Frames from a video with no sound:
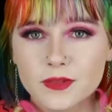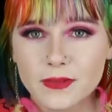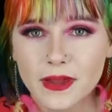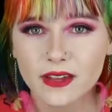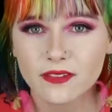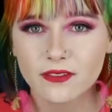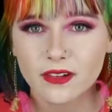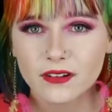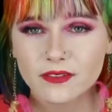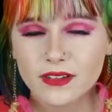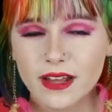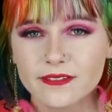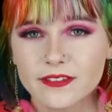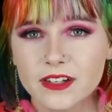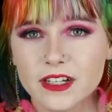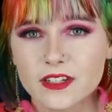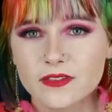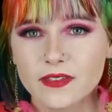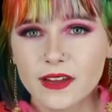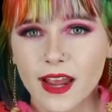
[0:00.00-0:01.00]
making fun of
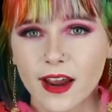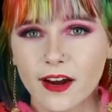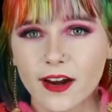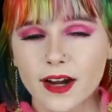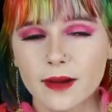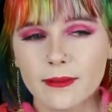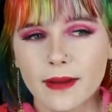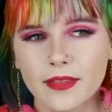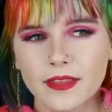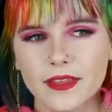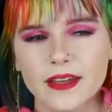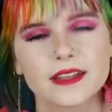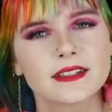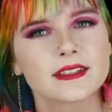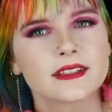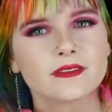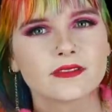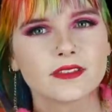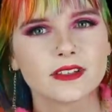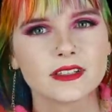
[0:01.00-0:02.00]
leftists for caring about things
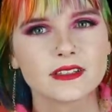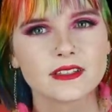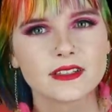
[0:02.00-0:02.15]
and for